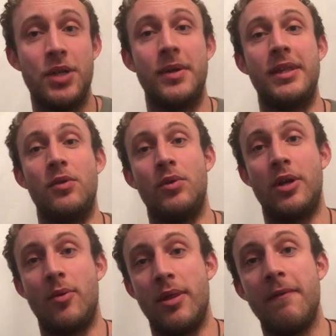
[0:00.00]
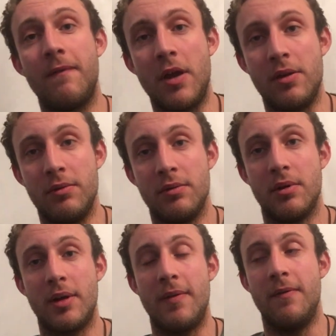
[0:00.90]
doing the audio on the phone
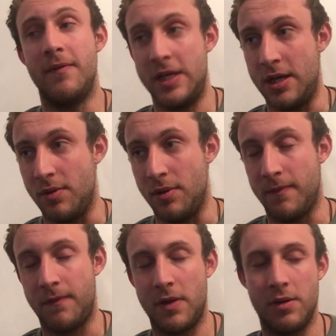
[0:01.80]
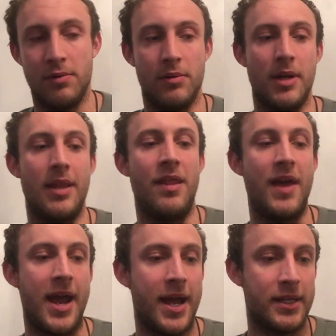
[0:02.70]
and the video on the phone,
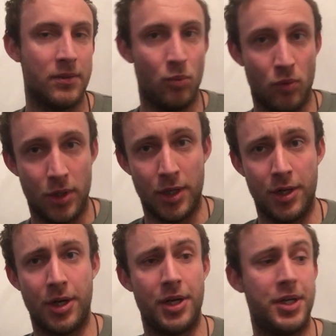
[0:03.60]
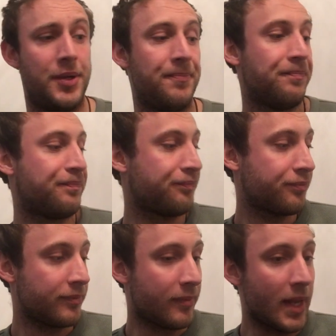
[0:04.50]
that hasn't worked.
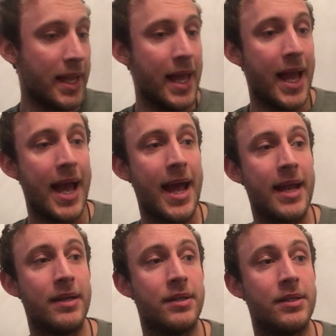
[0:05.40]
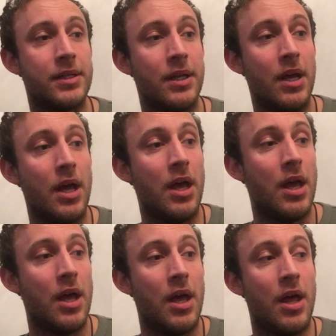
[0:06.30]
And
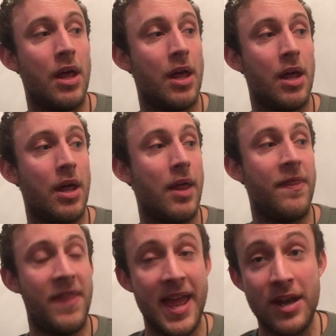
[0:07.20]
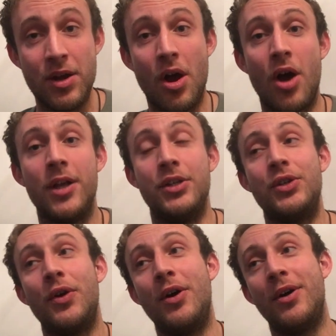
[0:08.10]
then I
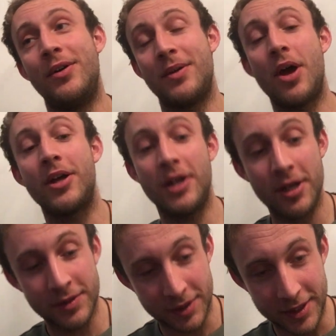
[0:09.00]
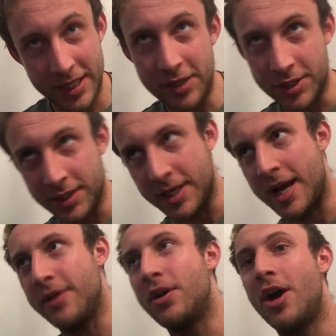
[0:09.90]
closed the session
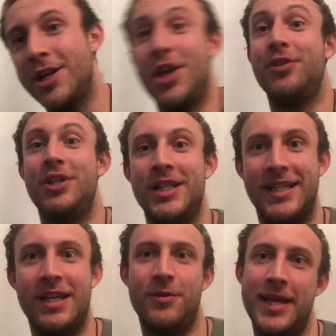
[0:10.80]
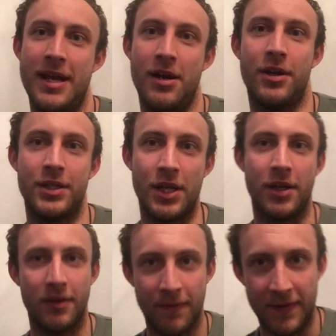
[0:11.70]
down. I know she's still here because I
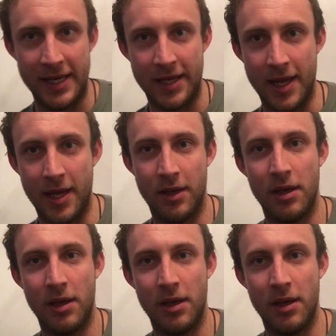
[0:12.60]
could feel it.